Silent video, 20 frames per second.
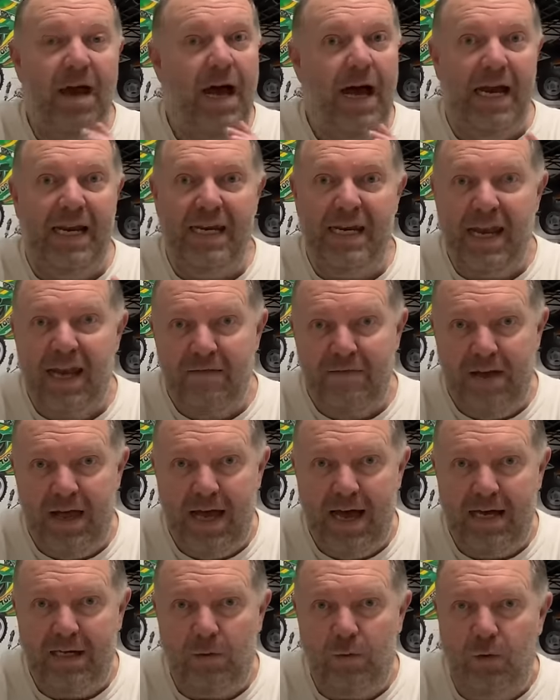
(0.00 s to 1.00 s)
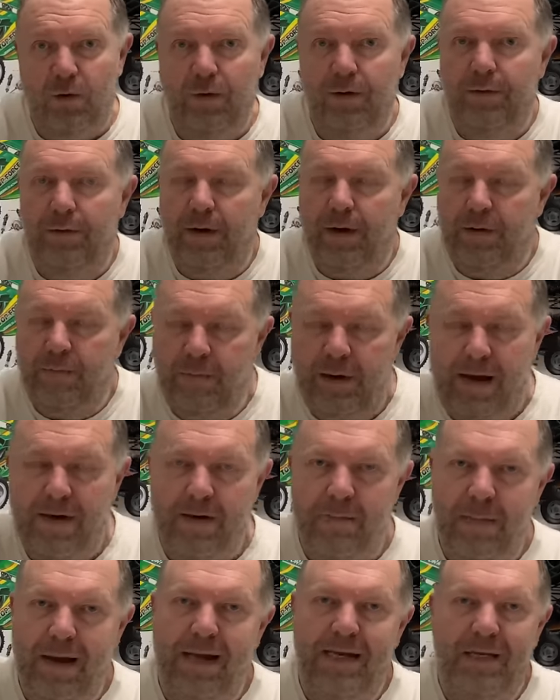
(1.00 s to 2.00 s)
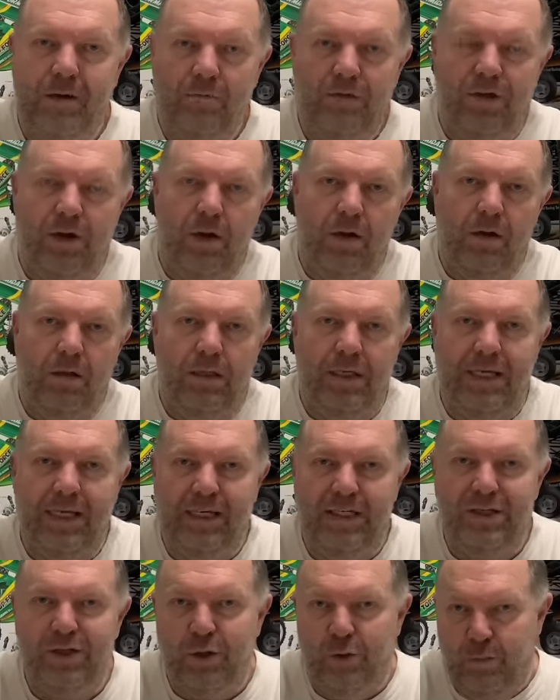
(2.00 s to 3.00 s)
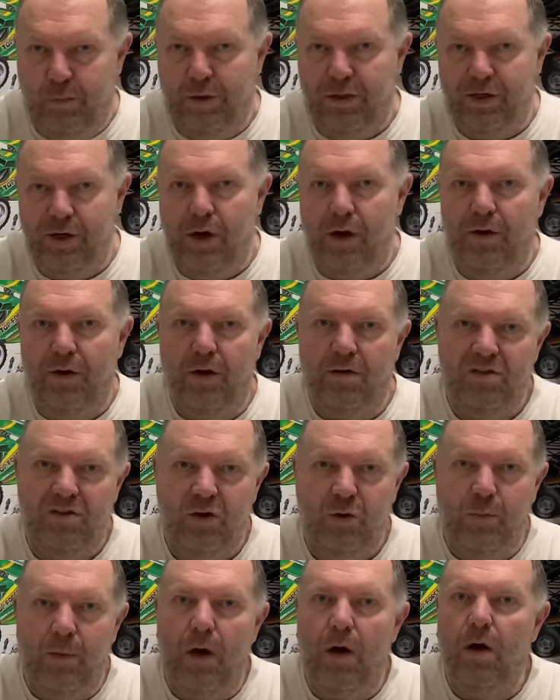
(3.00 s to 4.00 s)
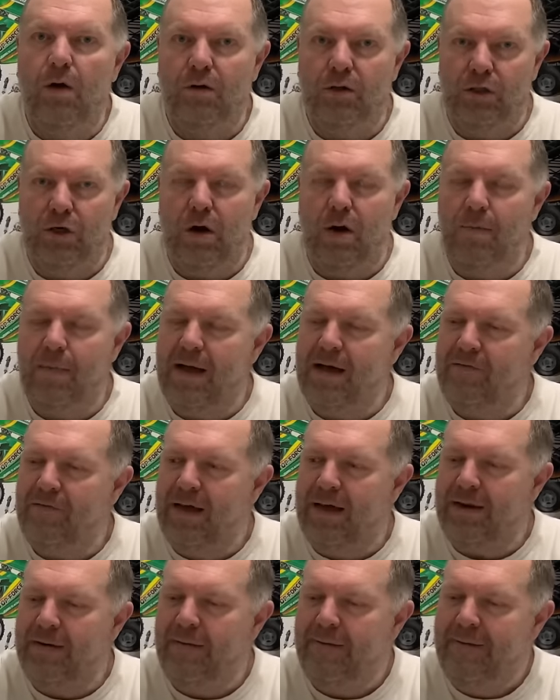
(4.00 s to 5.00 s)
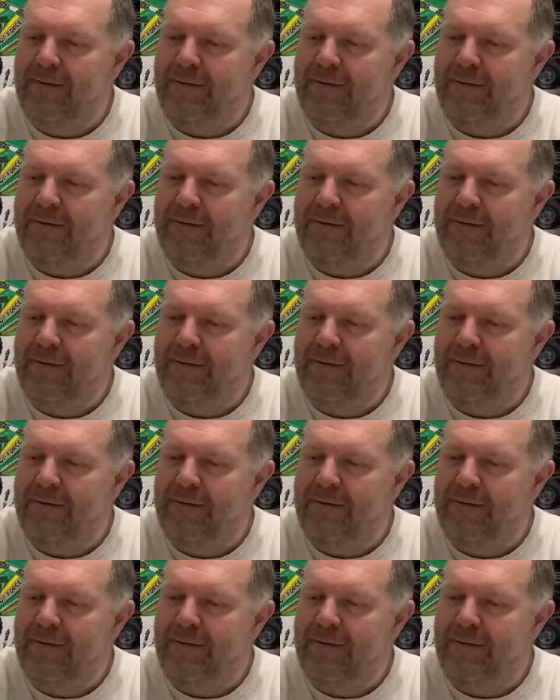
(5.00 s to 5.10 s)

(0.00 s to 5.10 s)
I never had one, and bear in mind it was called the Super Shot, not Super Hot Shot back then.